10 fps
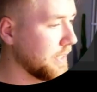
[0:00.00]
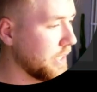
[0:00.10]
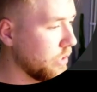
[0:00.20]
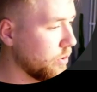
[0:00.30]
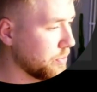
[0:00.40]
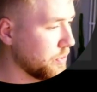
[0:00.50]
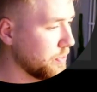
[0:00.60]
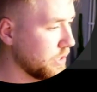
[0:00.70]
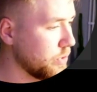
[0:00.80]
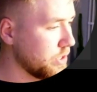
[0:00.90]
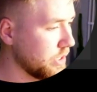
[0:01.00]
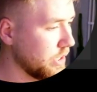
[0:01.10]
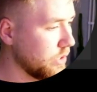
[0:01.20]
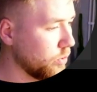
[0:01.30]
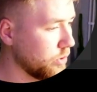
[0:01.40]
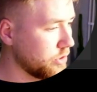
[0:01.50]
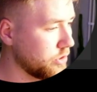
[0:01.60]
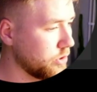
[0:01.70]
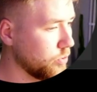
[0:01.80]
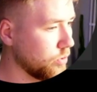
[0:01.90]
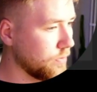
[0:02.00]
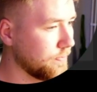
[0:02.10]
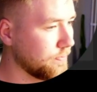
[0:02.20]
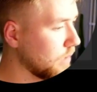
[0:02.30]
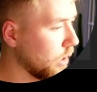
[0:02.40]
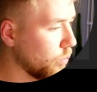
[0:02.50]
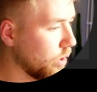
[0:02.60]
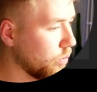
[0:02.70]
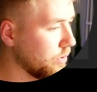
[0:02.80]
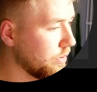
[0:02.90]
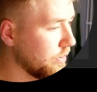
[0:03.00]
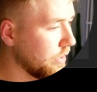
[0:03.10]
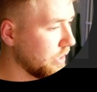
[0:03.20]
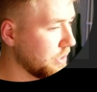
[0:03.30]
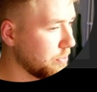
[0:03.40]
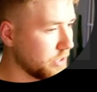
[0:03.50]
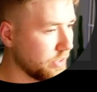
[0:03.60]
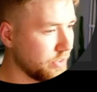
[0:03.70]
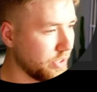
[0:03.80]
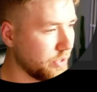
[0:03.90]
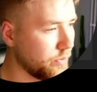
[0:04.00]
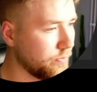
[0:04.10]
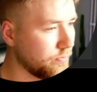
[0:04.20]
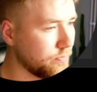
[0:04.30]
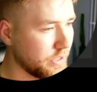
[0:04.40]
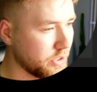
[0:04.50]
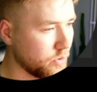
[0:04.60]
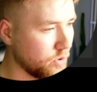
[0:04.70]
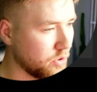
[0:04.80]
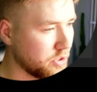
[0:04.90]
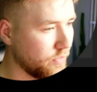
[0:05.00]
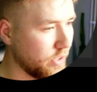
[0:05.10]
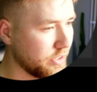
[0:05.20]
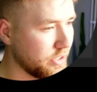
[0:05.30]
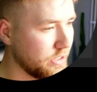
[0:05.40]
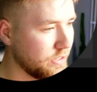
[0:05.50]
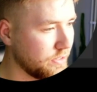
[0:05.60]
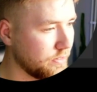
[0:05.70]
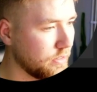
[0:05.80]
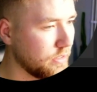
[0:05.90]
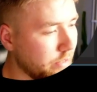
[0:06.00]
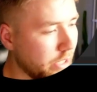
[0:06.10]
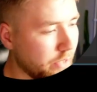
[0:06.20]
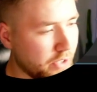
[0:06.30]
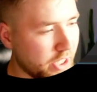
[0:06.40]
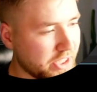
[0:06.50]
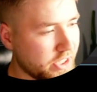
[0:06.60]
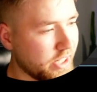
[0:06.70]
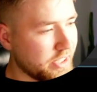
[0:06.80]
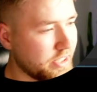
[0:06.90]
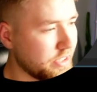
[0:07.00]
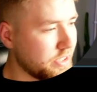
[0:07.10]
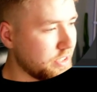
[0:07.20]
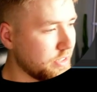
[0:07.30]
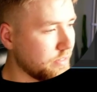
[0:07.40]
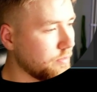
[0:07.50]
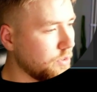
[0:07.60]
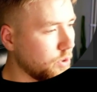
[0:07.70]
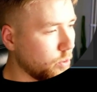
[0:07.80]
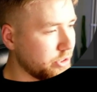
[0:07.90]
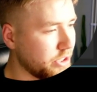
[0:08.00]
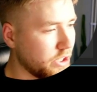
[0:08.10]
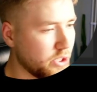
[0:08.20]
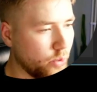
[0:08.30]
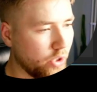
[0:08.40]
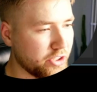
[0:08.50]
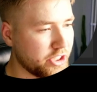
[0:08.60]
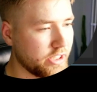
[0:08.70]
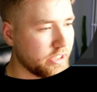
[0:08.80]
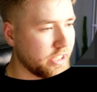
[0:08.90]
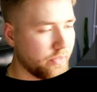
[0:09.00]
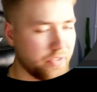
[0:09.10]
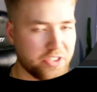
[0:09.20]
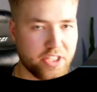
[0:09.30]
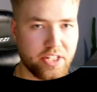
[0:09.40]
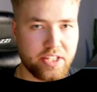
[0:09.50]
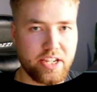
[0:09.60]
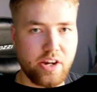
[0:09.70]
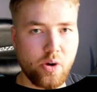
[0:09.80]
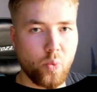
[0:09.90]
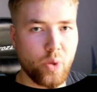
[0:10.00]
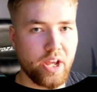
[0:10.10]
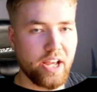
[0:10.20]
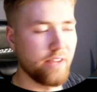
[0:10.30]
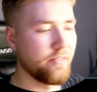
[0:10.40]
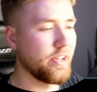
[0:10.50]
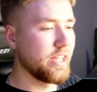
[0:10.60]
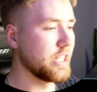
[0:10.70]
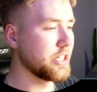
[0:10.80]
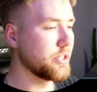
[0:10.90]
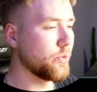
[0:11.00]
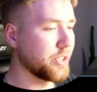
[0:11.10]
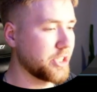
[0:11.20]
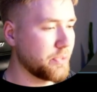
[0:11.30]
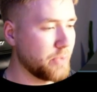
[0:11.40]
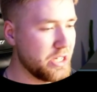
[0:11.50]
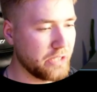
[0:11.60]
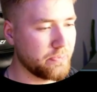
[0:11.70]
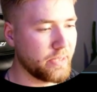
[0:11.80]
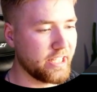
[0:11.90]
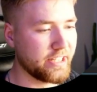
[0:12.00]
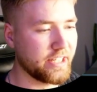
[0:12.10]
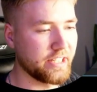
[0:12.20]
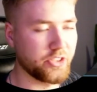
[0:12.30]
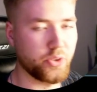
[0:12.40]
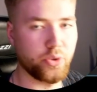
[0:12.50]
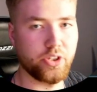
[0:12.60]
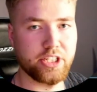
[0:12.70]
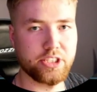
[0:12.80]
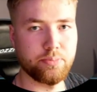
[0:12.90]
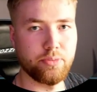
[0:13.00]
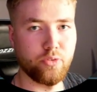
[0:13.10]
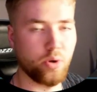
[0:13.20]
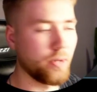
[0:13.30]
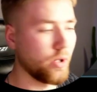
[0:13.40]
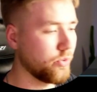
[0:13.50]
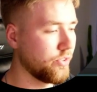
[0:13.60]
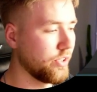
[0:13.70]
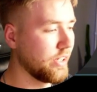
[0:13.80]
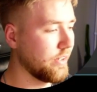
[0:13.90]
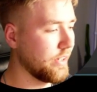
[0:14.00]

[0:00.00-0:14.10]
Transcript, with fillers: And here I'm going to be increasing the noise to around 90% here. It's going to look something like this. And if you guys like this noisy, grungy kind of aesthetic here, we have a grunge preset pack as I told you guys before about.